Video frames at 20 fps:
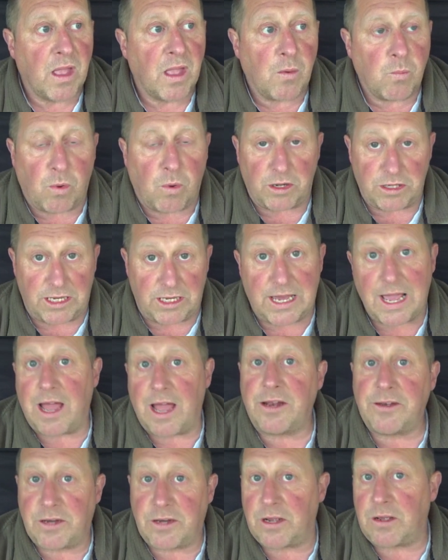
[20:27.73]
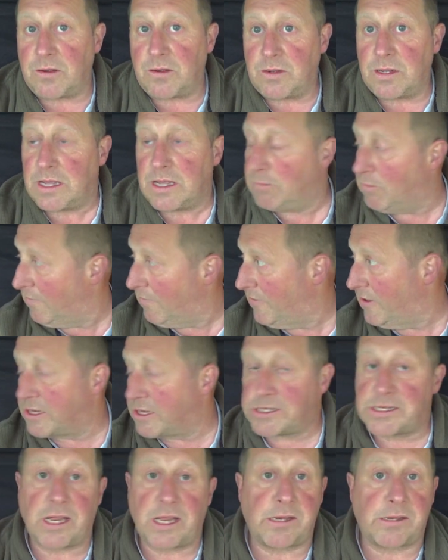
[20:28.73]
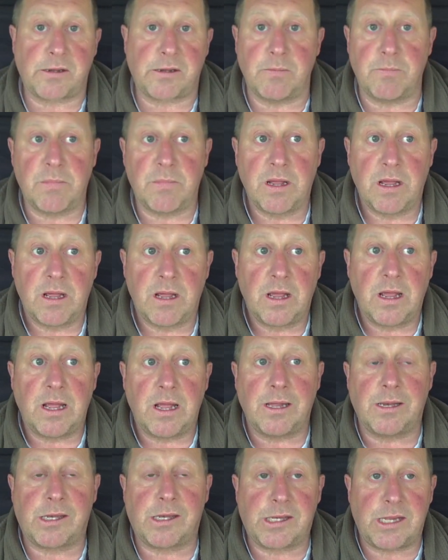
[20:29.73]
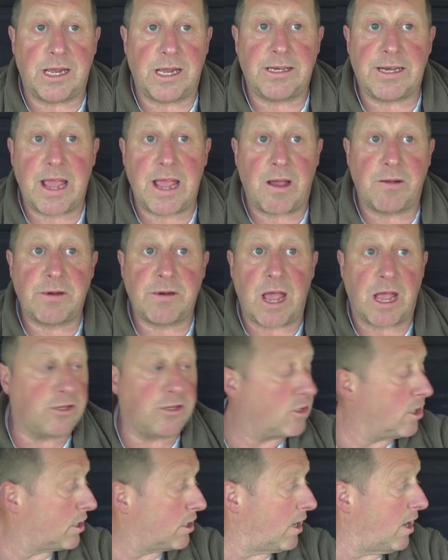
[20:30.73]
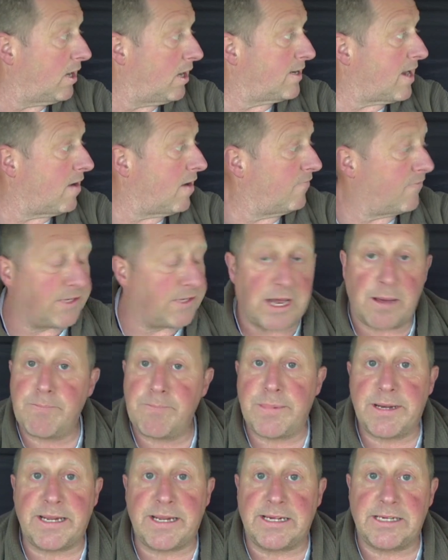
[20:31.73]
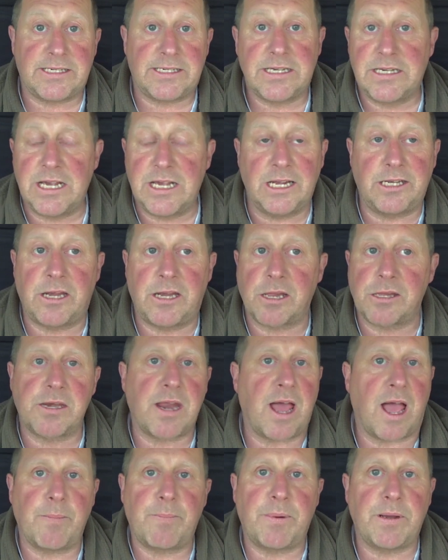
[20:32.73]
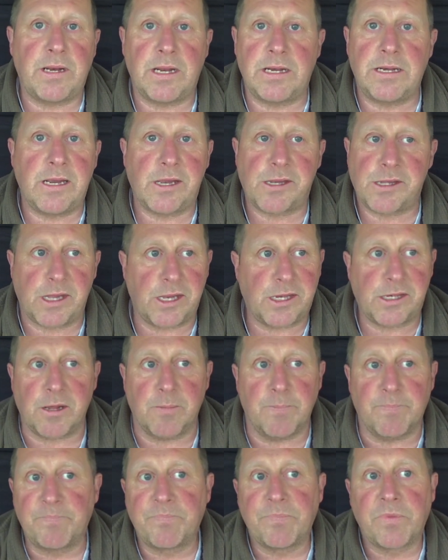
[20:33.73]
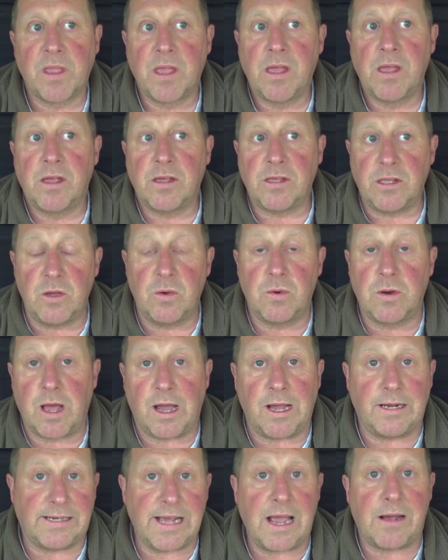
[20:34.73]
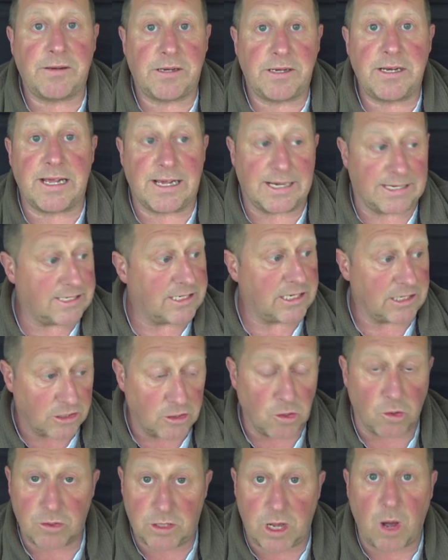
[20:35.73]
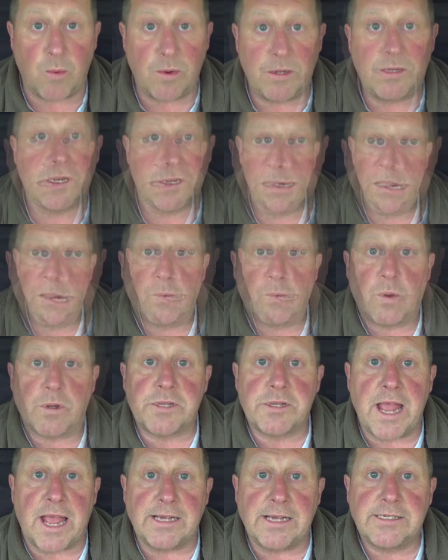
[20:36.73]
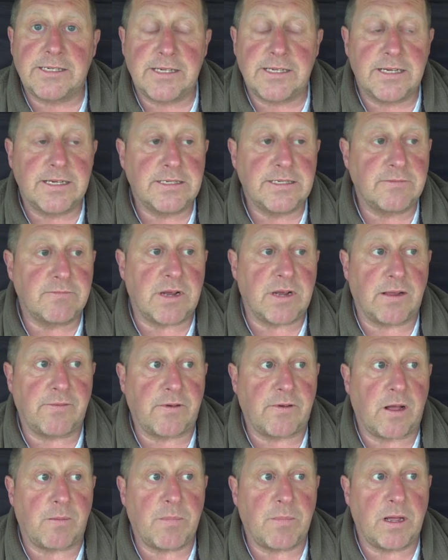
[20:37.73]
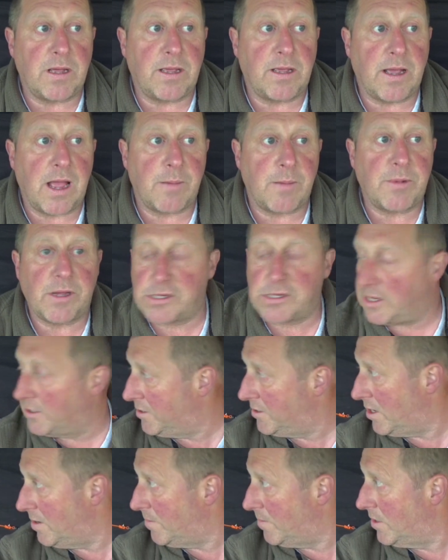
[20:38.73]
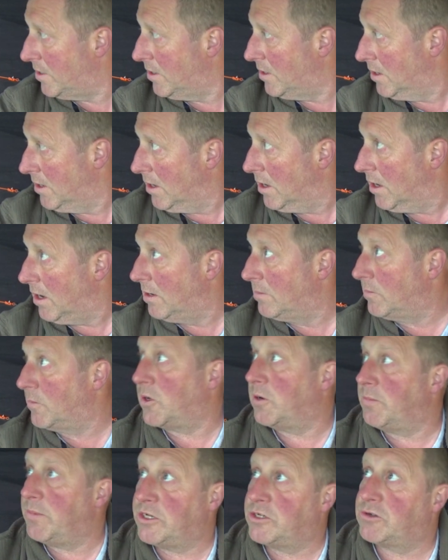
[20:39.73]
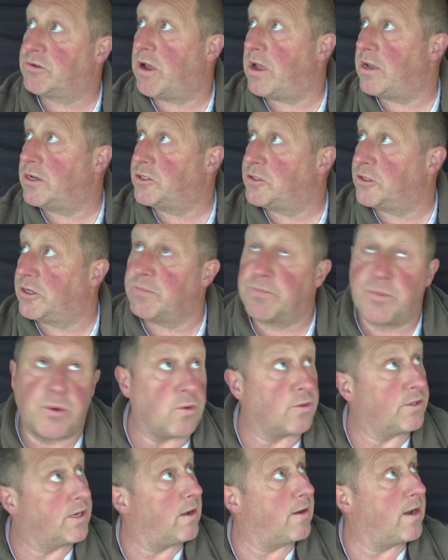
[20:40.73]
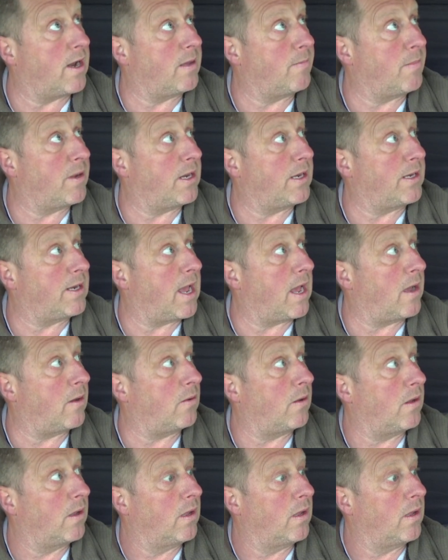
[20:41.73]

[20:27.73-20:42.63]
What you can't do with this system is sit down and just lie down for 10 minutes. It doesn't happen in this system. You lie down in this, you're going to sleep. What's next? Well, I've got my hammock set up. I'm going to be dry should it pour down any minute now.